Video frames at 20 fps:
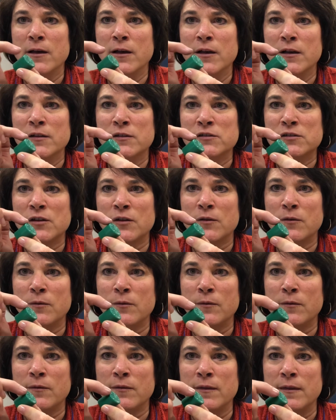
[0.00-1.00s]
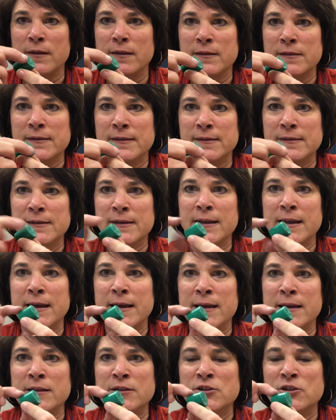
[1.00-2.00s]
So this is an
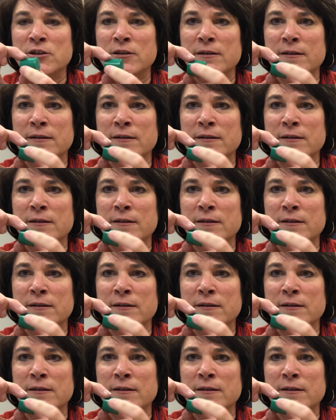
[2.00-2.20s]
edge,